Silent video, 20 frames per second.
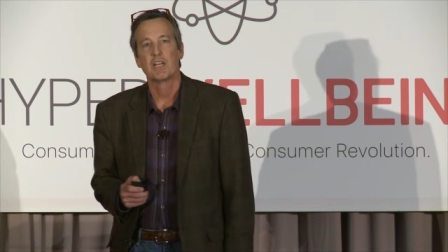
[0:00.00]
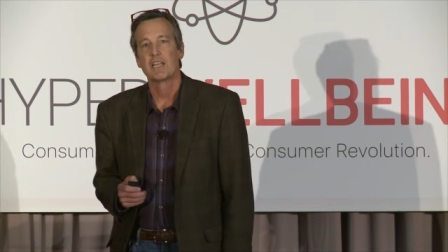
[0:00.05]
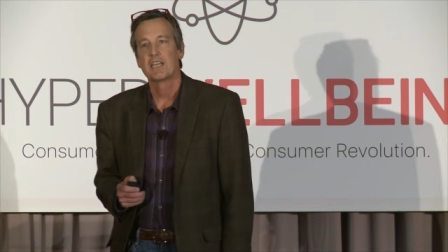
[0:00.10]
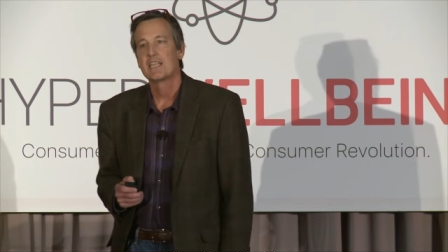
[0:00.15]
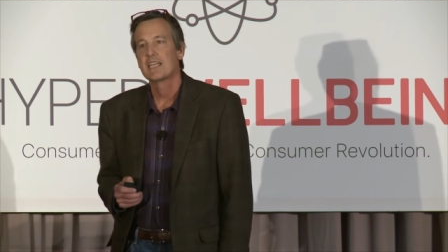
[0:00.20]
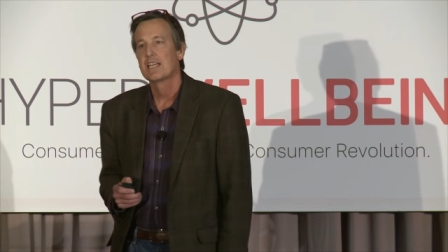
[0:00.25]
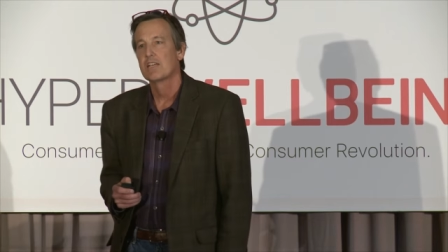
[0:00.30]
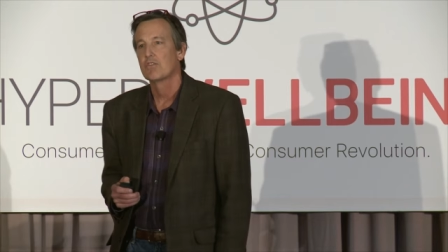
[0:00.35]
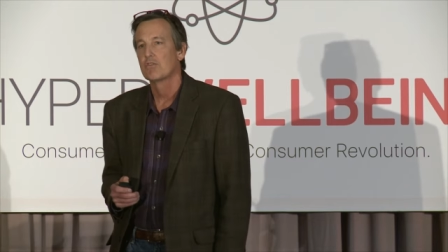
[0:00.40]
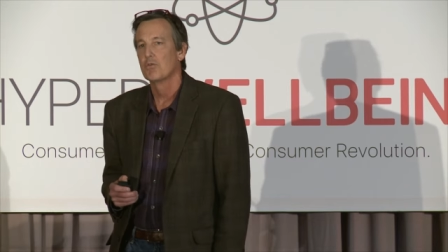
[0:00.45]
And I
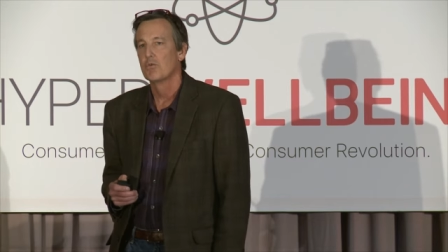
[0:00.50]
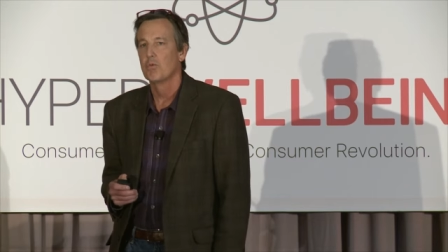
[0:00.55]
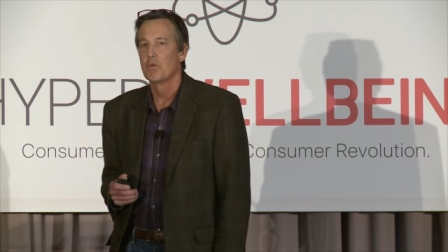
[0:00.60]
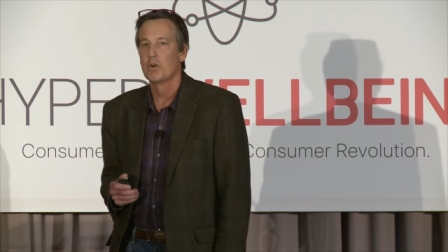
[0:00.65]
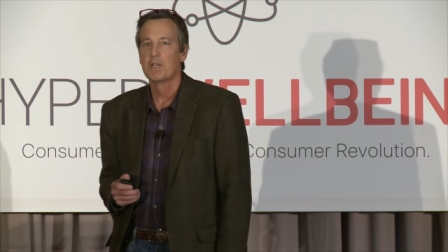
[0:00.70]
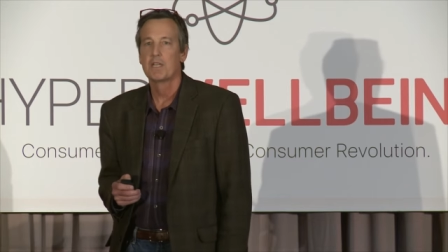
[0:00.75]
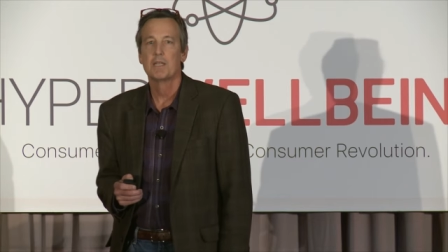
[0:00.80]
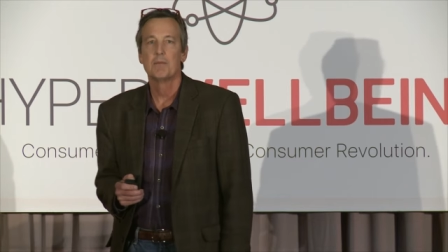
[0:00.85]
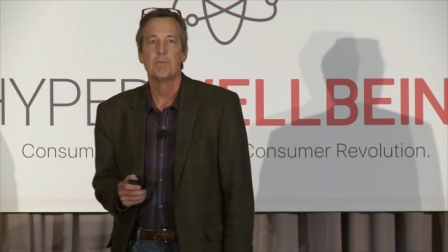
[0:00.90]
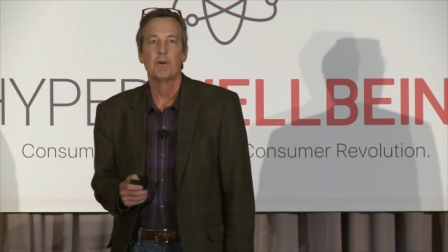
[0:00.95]
think it's
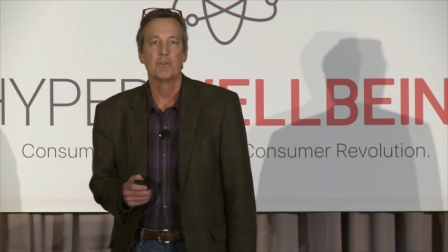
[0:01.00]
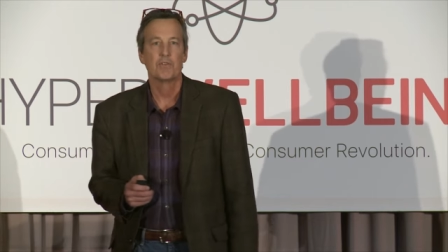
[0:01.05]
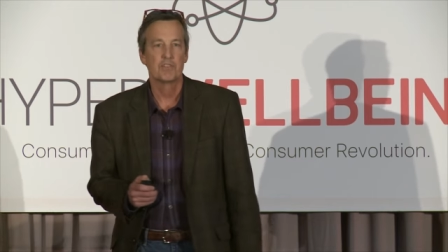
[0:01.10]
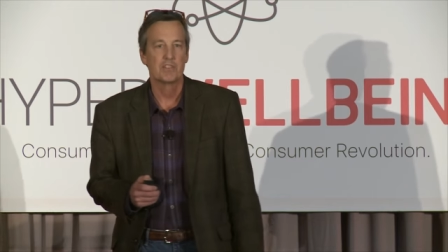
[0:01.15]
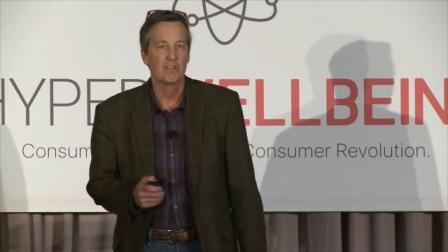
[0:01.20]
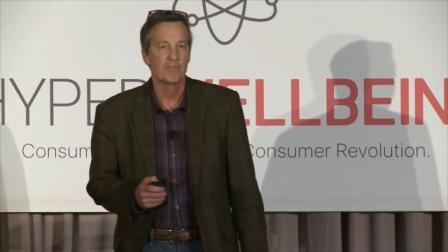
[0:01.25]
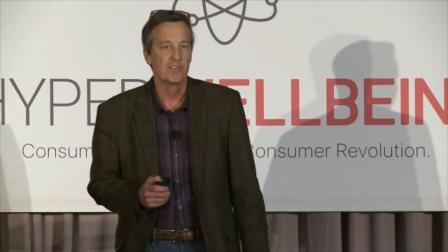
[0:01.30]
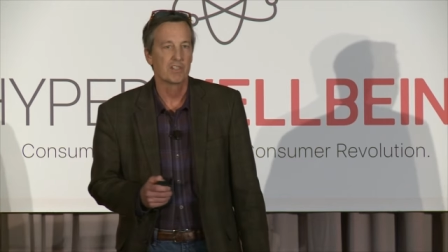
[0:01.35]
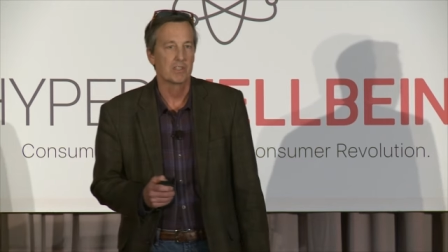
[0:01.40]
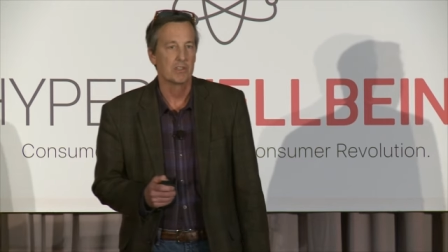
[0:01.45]
one of the most
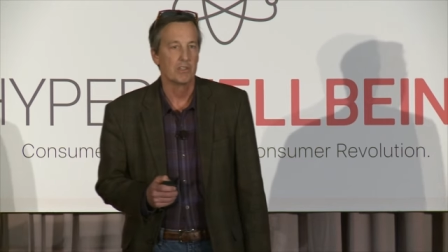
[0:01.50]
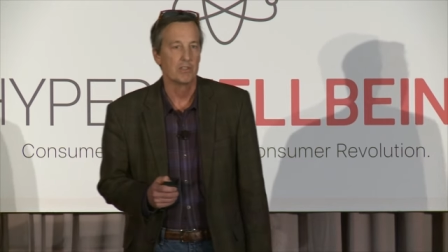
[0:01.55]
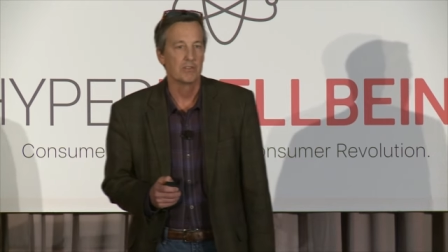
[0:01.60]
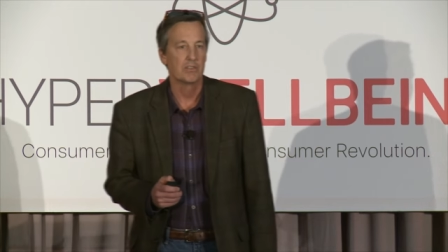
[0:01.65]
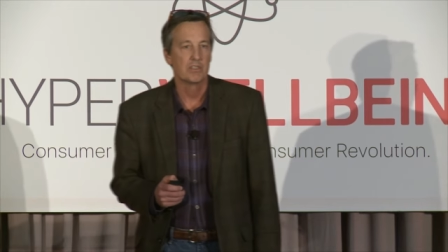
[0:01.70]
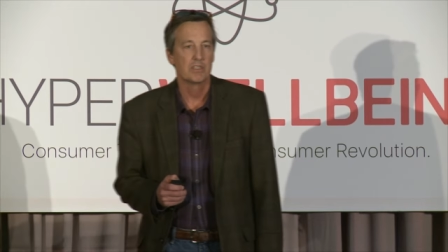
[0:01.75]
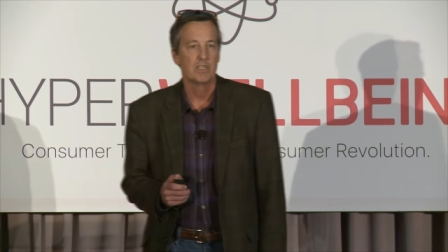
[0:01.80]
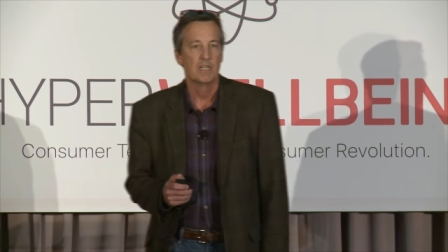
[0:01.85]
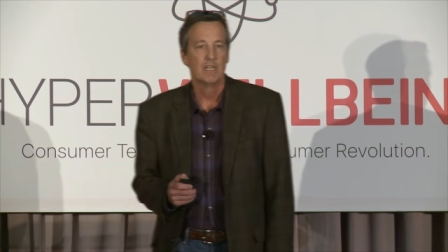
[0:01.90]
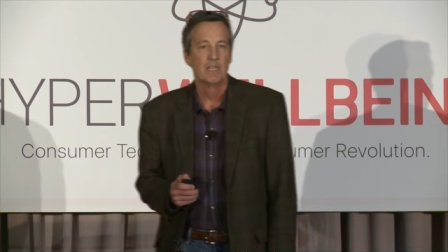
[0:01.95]

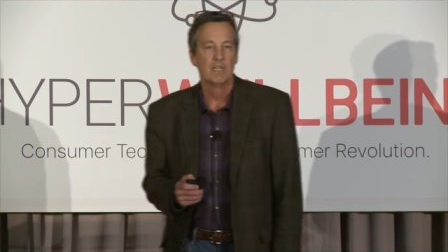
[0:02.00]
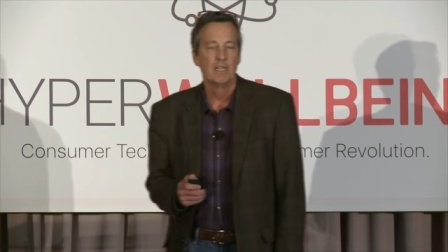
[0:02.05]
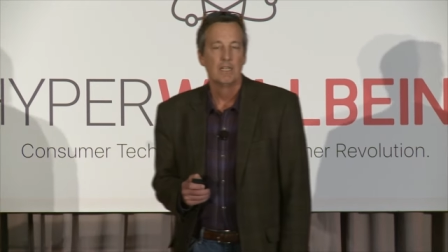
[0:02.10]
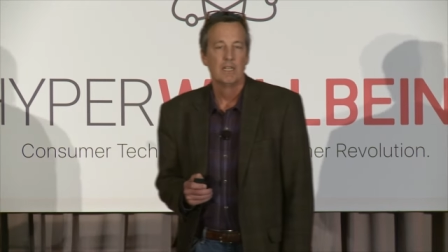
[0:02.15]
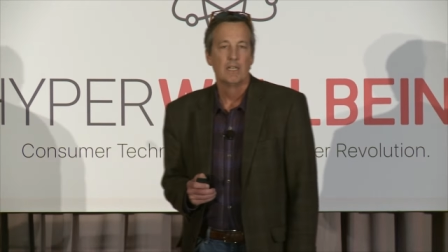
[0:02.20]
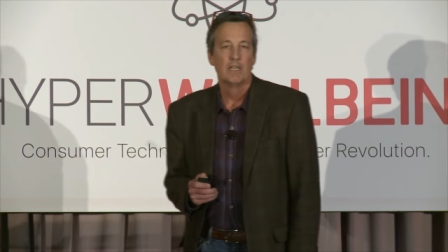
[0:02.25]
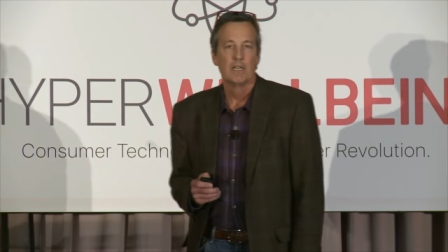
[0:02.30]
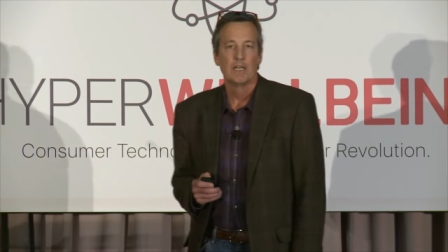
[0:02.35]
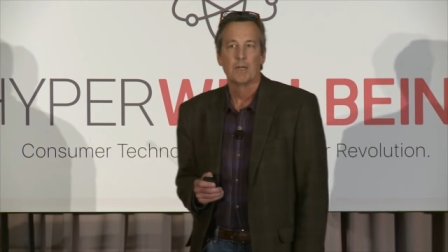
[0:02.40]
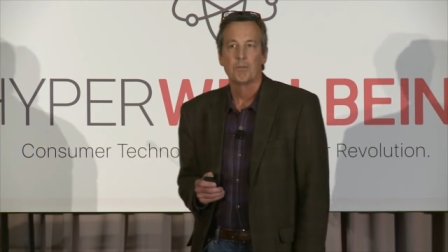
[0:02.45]
difficult
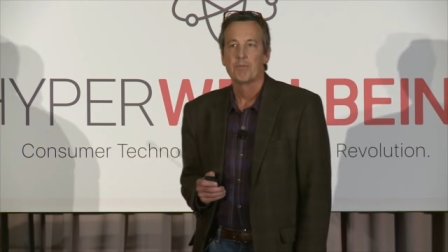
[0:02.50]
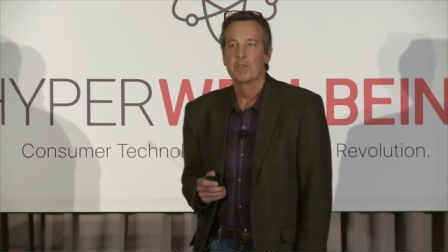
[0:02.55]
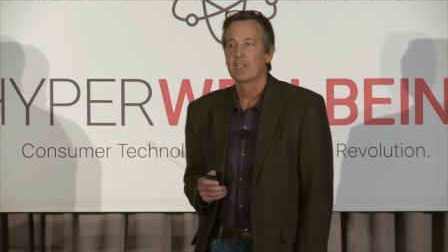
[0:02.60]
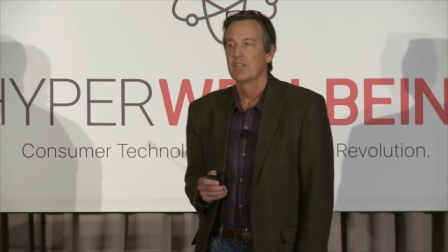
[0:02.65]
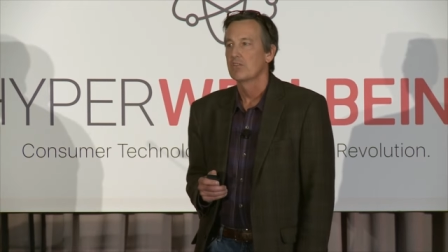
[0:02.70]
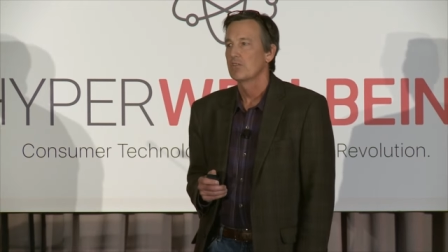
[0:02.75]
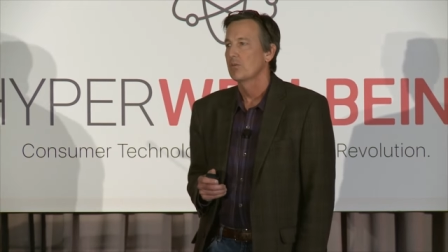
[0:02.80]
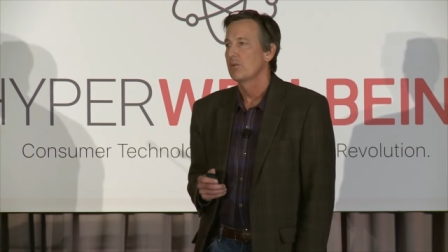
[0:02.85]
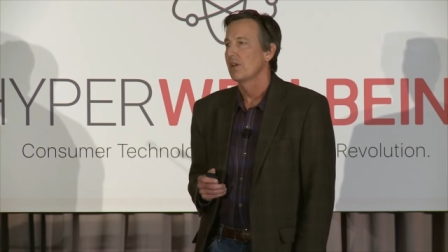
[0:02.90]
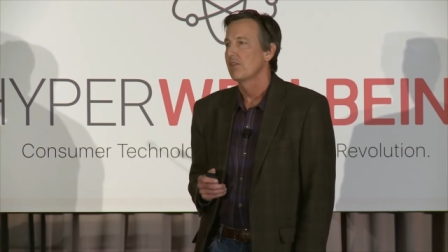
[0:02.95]
um,
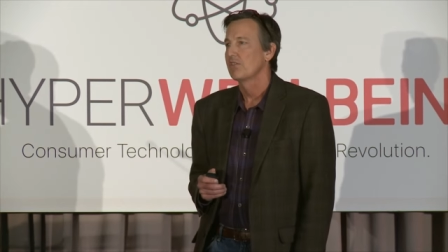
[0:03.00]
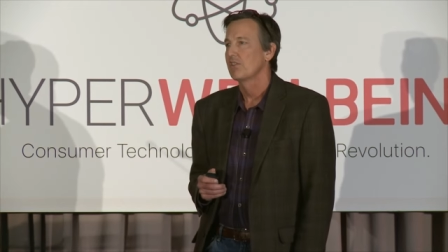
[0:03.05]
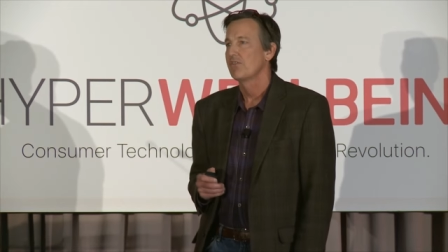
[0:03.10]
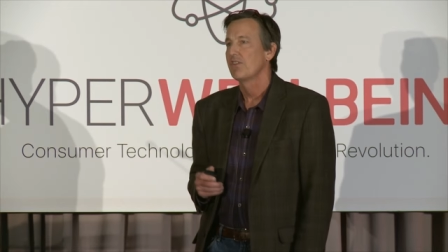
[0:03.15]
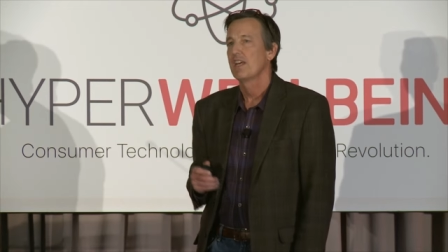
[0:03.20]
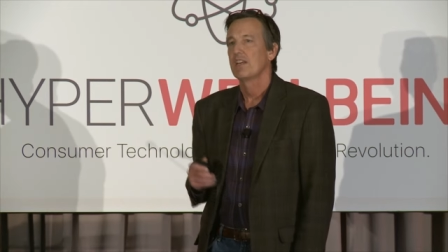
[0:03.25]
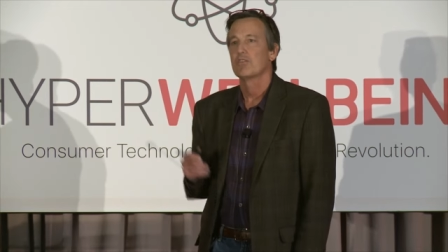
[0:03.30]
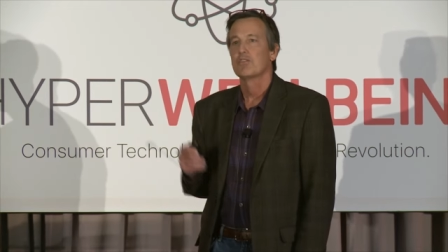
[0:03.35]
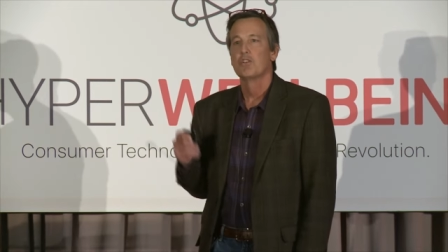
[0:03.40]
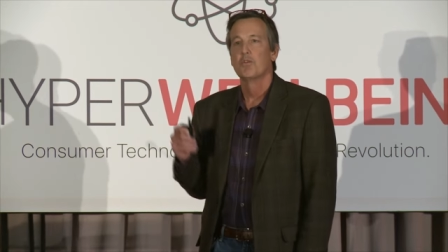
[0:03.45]
things that we have to face.